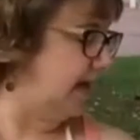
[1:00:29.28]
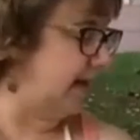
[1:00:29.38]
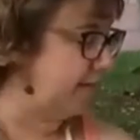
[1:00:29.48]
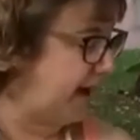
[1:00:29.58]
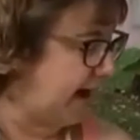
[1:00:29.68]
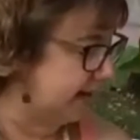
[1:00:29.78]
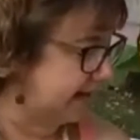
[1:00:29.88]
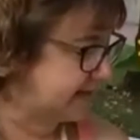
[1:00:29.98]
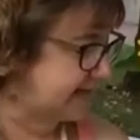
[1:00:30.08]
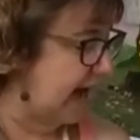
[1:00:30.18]
and I'm,
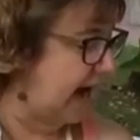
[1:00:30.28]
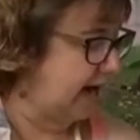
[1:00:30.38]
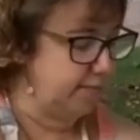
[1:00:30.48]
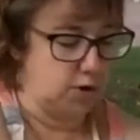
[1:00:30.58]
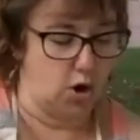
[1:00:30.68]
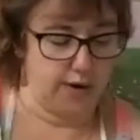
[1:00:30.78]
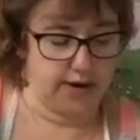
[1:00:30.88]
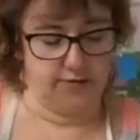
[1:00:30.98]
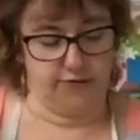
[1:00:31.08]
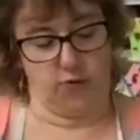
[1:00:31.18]
like I said, I'm
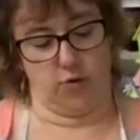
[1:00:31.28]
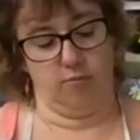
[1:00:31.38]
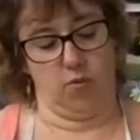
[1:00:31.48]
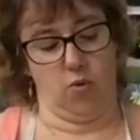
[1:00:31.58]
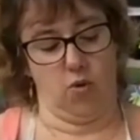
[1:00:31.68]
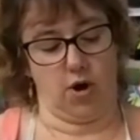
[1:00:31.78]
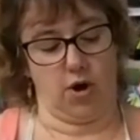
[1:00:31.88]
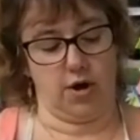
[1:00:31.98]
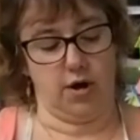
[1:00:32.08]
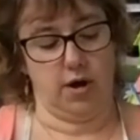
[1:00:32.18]
going for
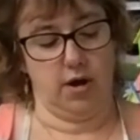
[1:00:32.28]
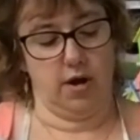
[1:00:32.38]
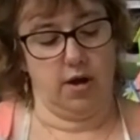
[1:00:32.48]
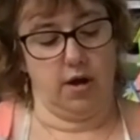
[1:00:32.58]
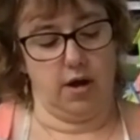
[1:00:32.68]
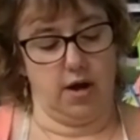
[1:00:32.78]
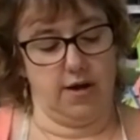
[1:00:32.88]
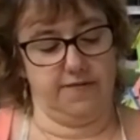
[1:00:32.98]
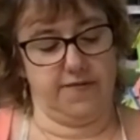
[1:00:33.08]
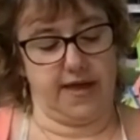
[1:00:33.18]
more
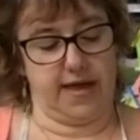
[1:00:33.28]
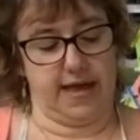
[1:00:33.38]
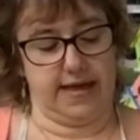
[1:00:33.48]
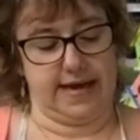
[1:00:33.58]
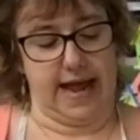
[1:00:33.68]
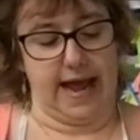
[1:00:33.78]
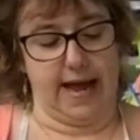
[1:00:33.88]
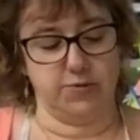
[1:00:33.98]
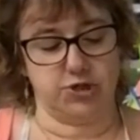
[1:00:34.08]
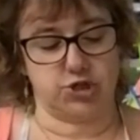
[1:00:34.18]
of an
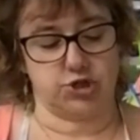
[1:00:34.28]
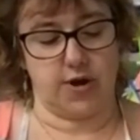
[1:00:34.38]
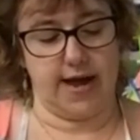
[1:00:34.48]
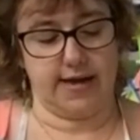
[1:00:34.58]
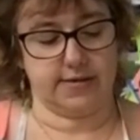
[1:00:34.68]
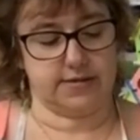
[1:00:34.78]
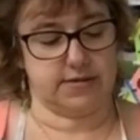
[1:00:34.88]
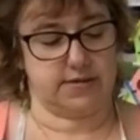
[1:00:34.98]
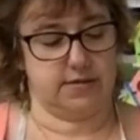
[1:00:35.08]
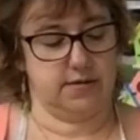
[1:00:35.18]
abstract
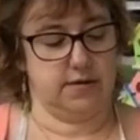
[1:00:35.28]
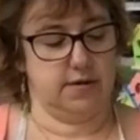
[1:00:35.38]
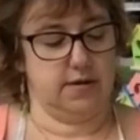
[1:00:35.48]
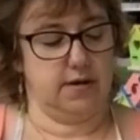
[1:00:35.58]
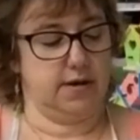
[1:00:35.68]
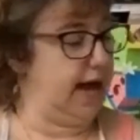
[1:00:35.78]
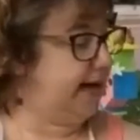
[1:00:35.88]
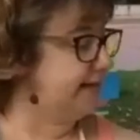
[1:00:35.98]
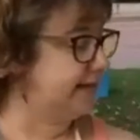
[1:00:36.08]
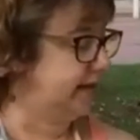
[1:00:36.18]

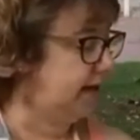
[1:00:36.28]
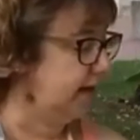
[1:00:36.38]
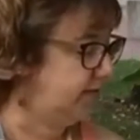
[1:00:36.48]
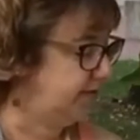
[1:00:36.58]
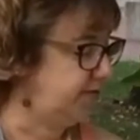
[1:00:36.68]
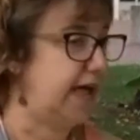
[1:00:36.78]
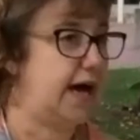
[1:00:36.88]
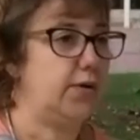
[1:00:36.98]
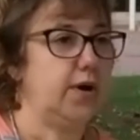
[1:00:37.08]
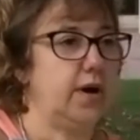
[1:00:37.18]
idea of a
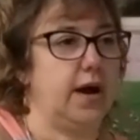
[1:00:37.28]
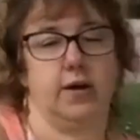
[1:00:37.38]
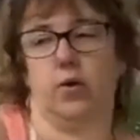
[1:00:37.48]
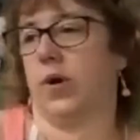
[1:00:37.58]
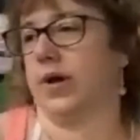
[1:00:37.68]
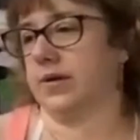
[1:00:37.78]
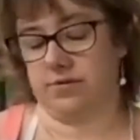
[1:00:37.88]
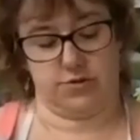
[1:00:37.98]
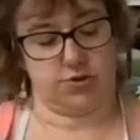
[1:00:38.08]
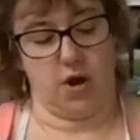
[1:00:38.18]
flower. I don't want to
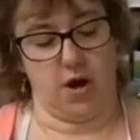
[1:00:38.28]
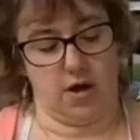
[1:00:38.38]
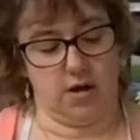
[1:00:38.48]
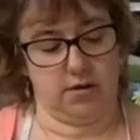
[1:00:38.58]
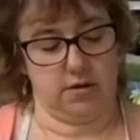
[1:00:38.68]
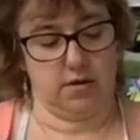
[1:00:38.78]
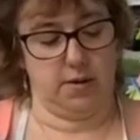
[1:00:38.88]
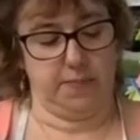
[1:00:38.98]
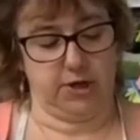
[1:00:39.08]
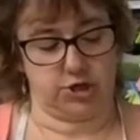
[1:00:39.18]
draw
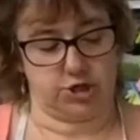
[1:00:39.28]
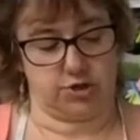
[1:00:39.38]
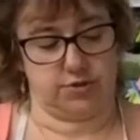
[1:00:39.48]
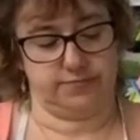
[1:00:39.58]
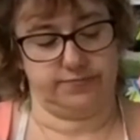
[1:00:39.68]
a picture.